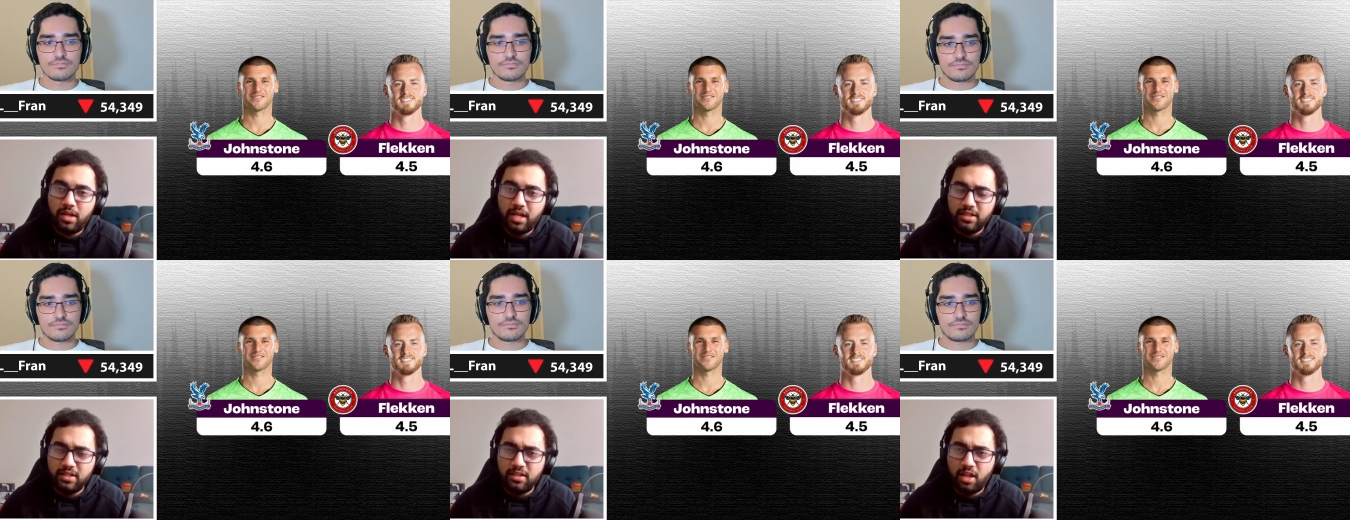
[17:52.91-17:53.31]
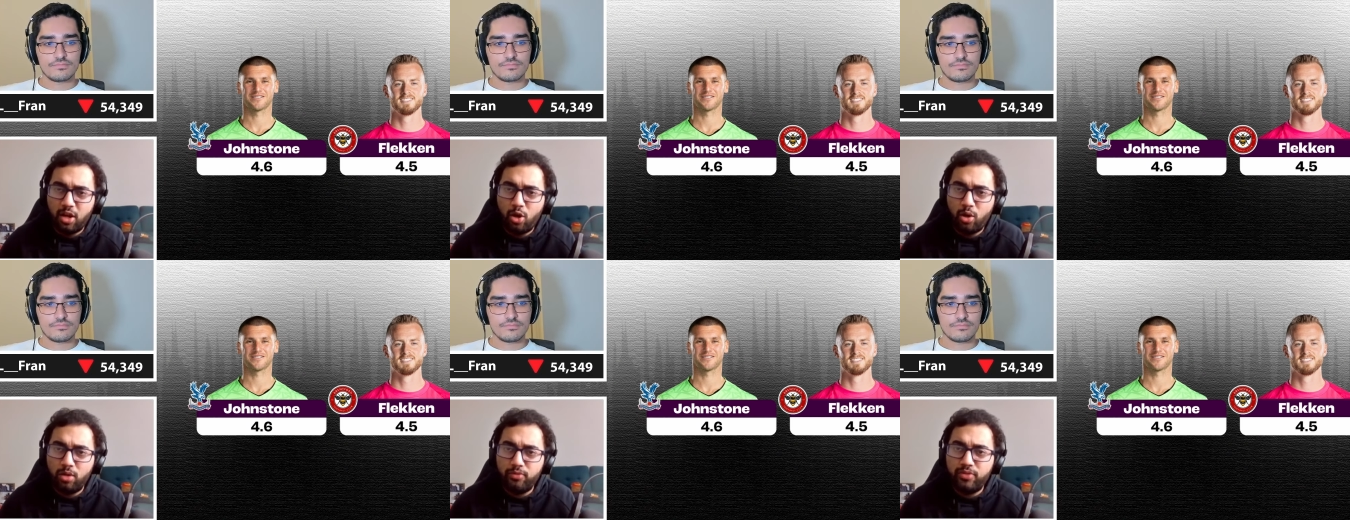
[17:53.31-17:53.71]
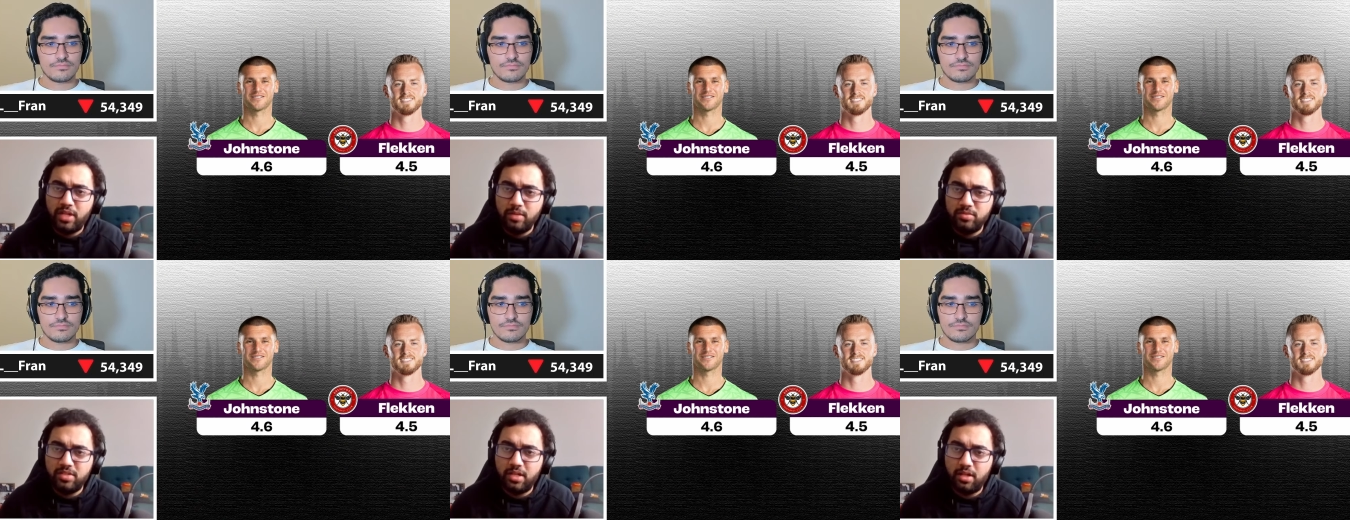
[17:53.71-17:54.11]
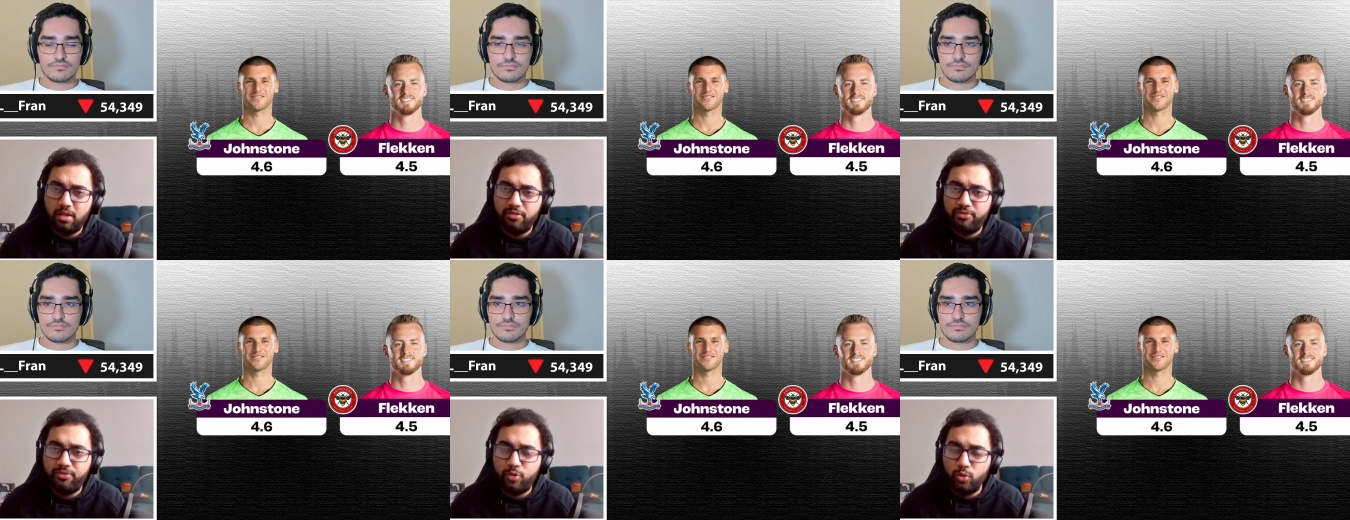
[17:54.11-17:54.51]
Speaker 1: I think there are a lot of teams that
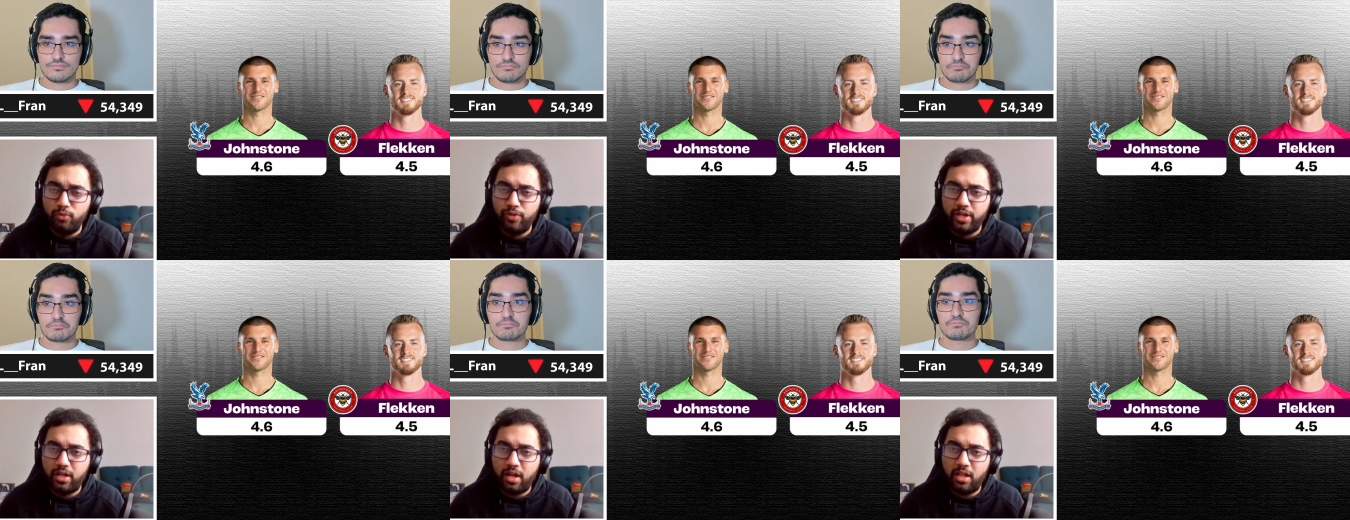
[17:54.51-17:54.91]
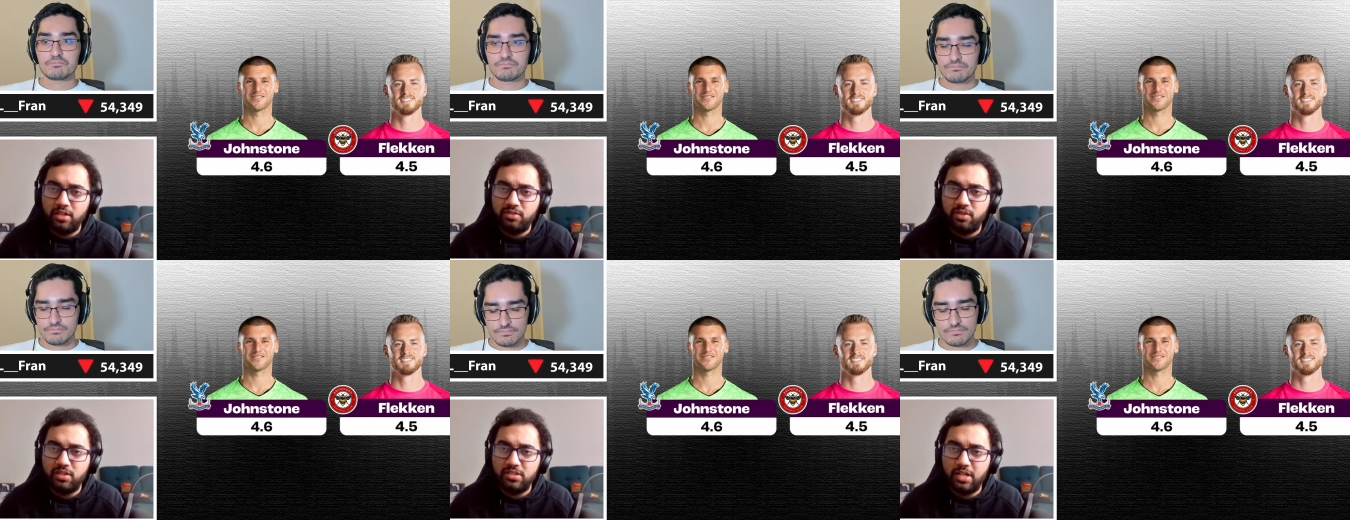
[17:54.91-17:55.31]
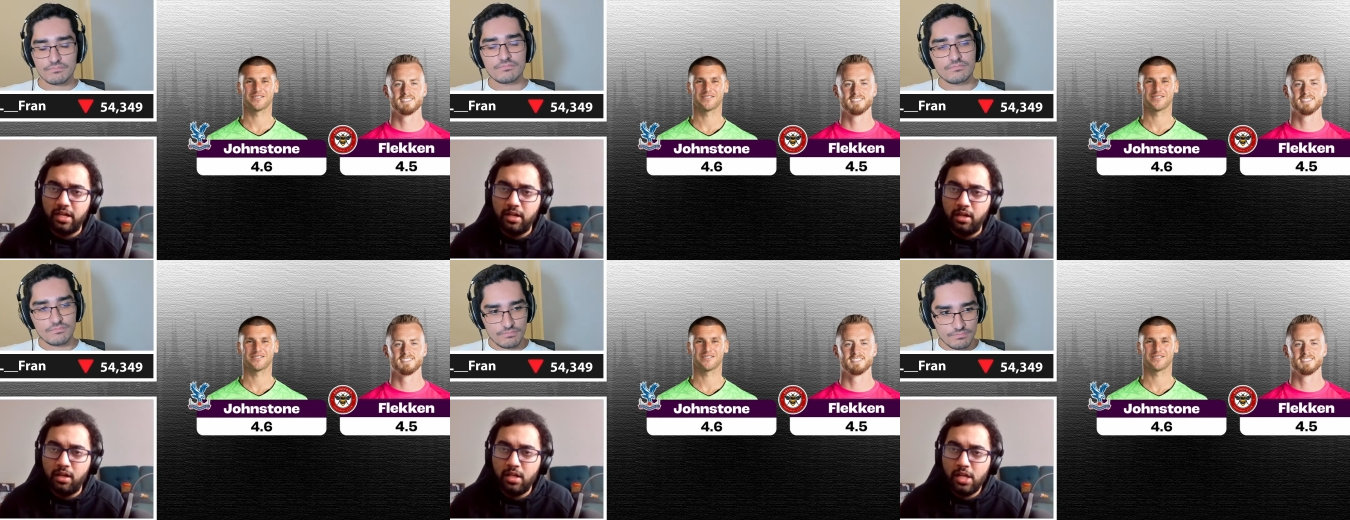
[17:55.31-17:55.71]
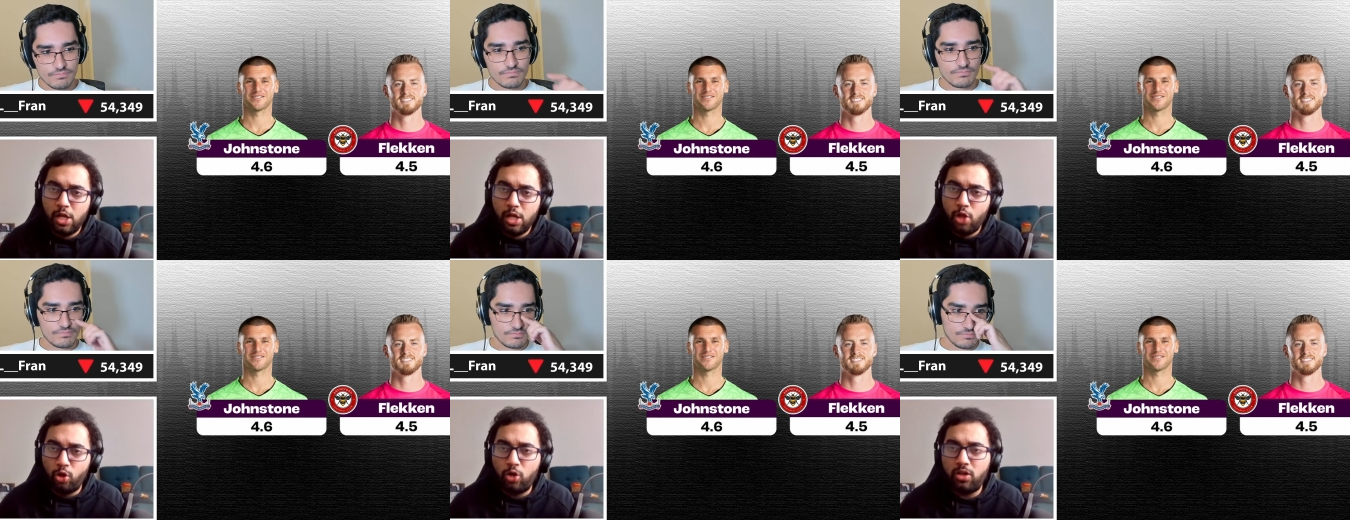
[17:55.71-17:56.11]
have two free transfers and
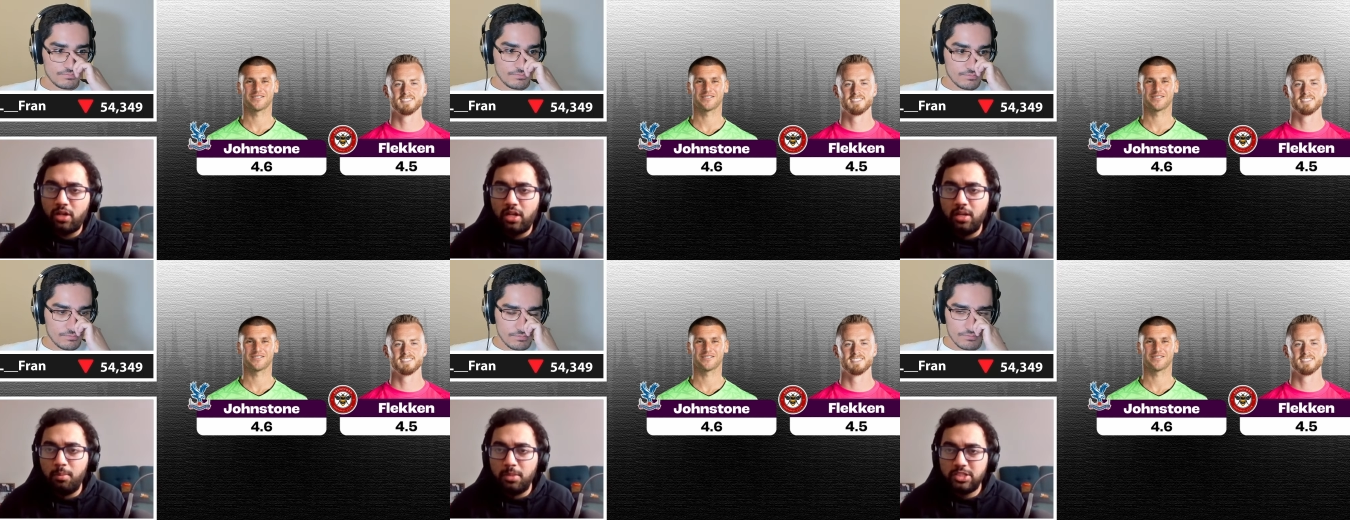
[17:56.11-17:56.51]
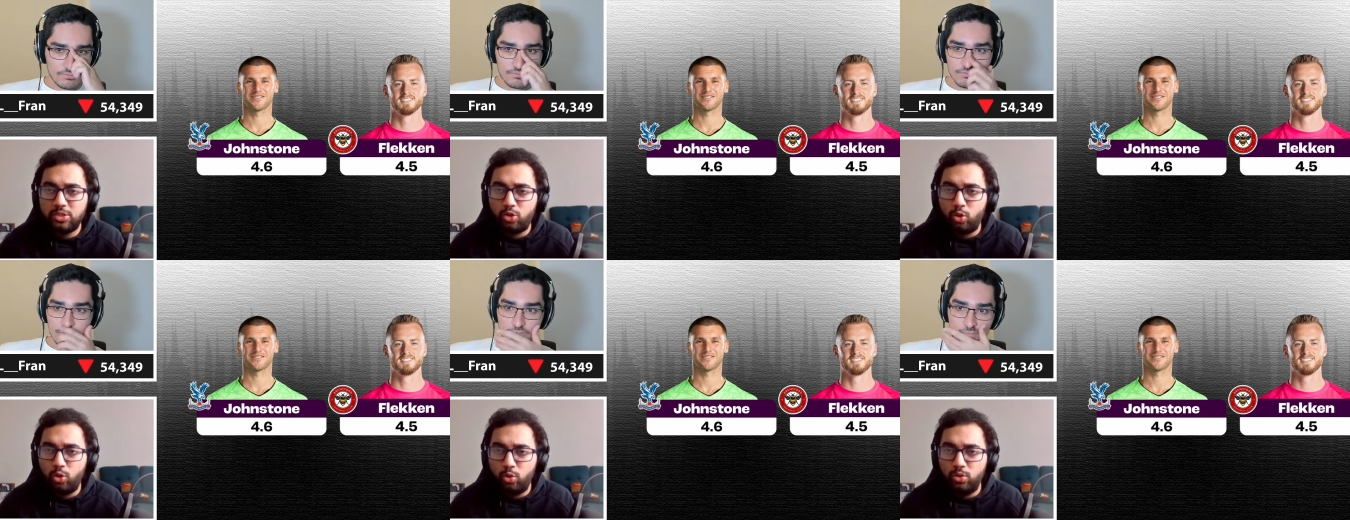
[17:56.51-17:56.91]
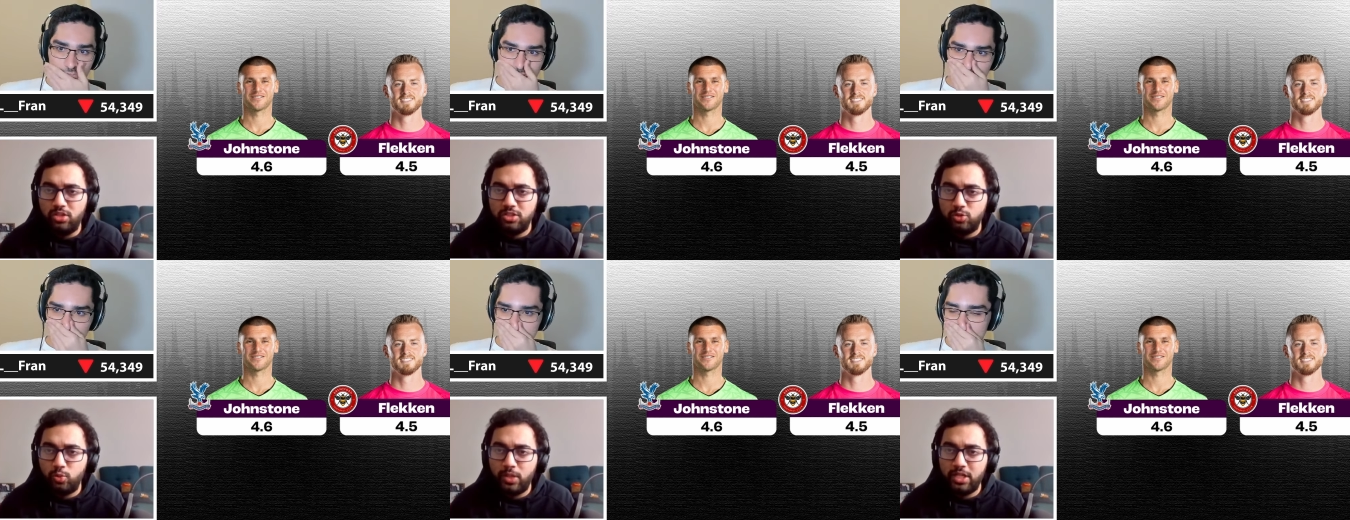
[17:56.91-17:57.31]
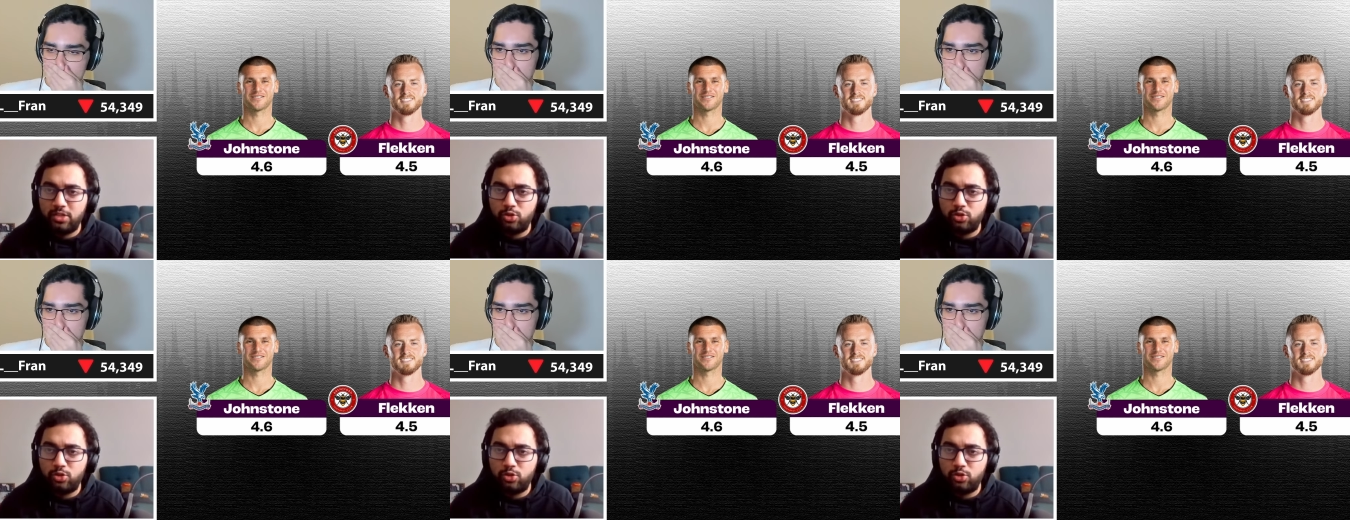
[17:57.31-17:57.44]
not really much to do this week.